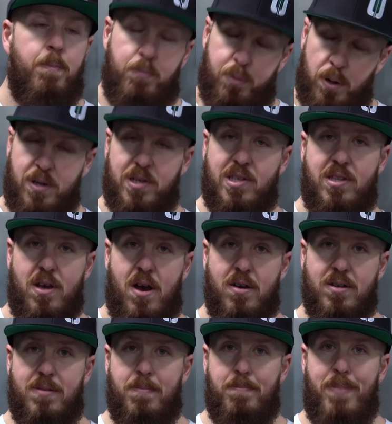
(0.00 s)
Brooks
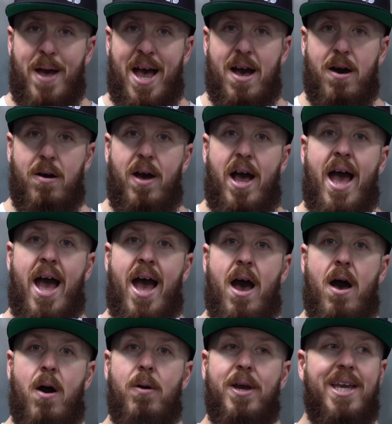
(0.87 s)
talked about
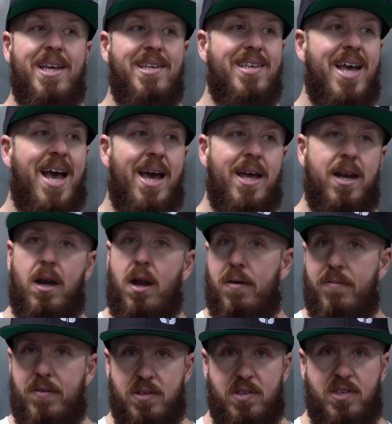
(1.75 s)
how he's had a
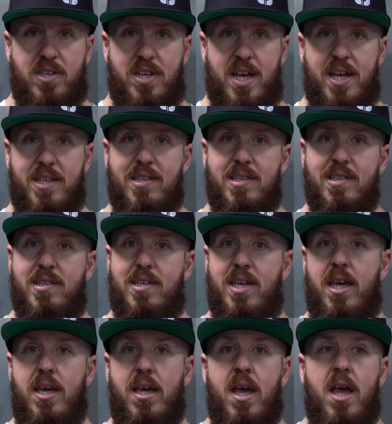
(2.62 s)
lot of
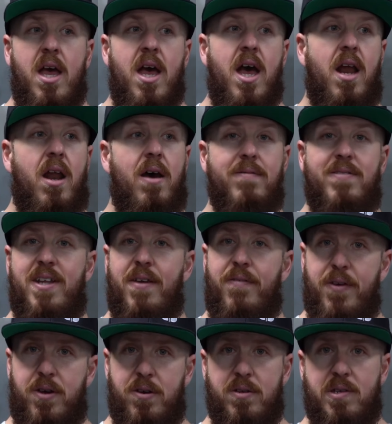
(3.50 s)
uncertainty, a lot of
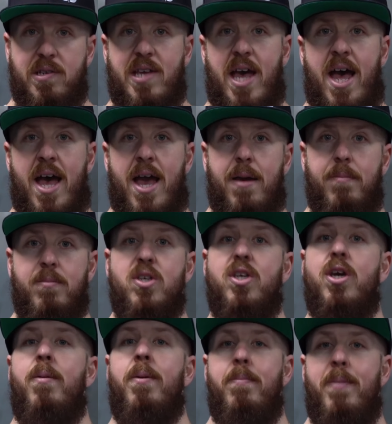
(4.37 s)
difficult times
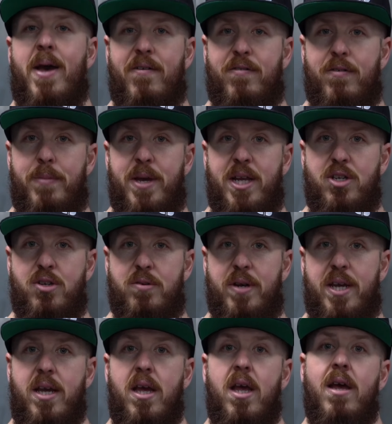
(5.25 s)
coming back from
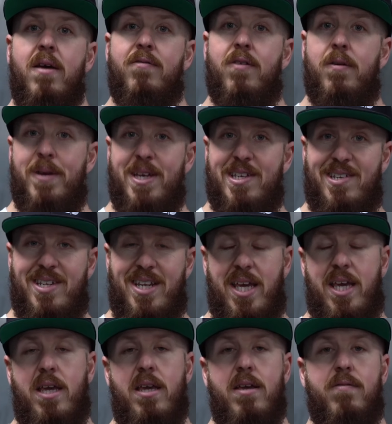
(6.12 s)
injury, from his
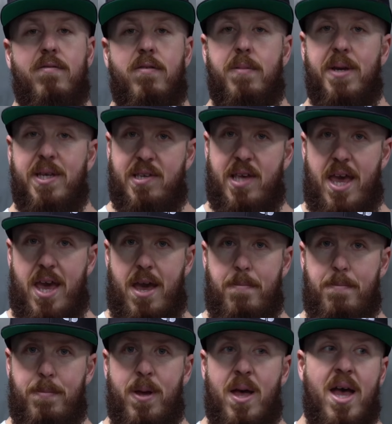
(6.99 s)
knee, from his
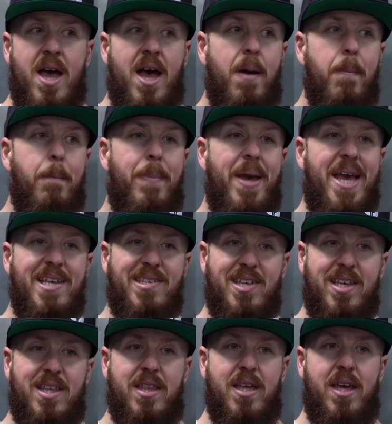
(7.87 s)
hip, and
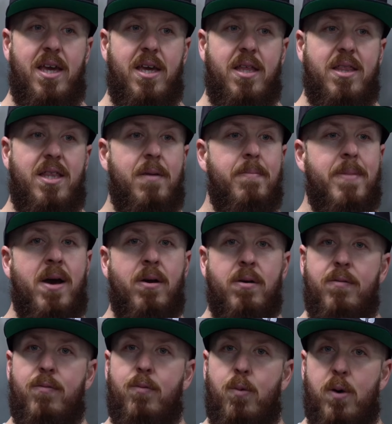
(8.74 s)
basically the
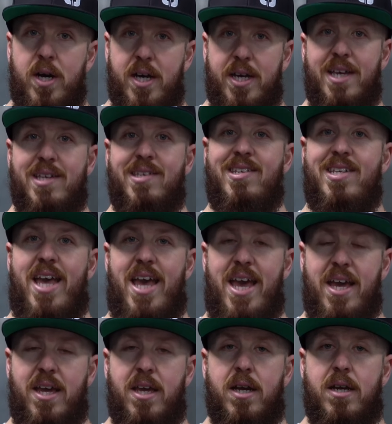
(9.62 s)
amount of work it's
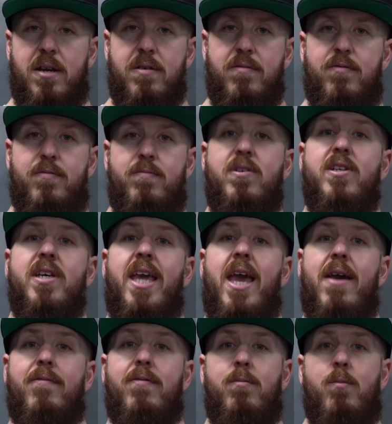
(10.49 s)
taken to
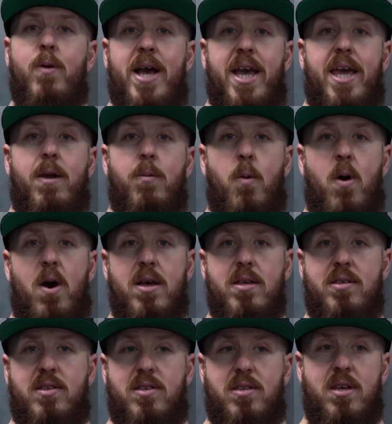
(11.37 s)
get from where he
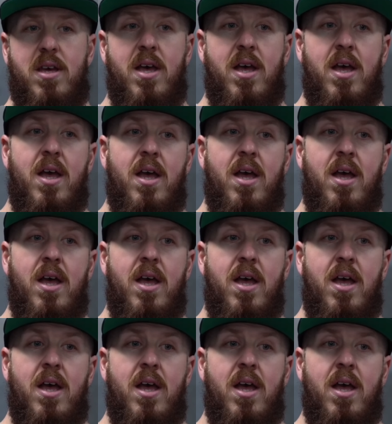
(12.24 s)
was